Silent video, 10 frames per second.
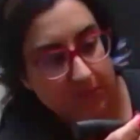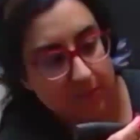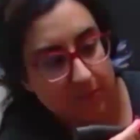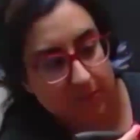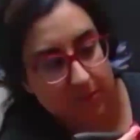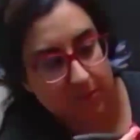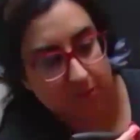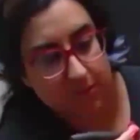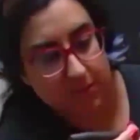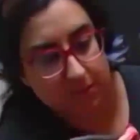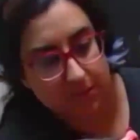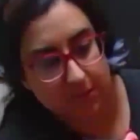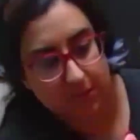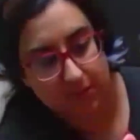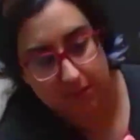just to trace with
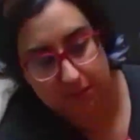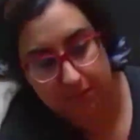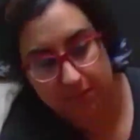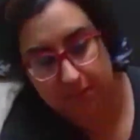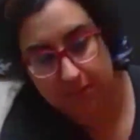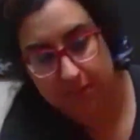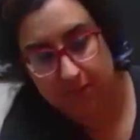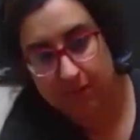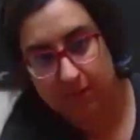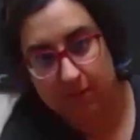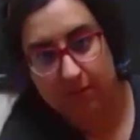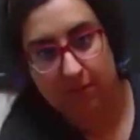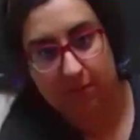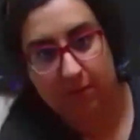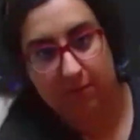the knife
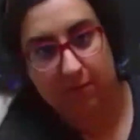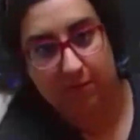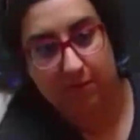around.